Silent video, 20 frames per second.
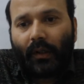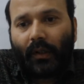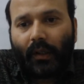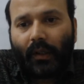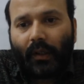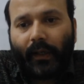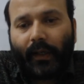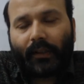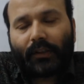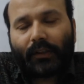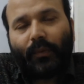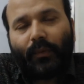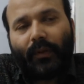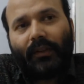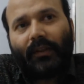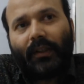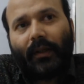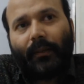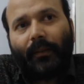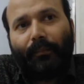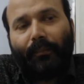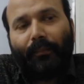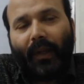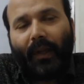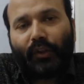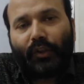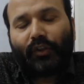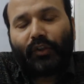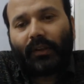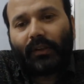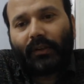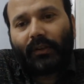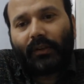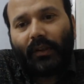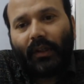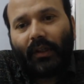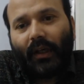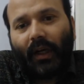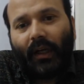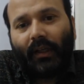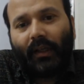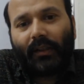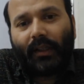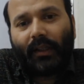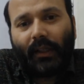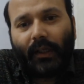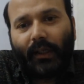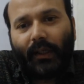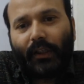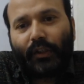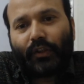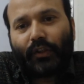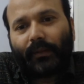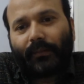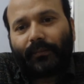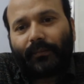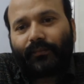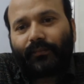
Next one is the magic and the religion.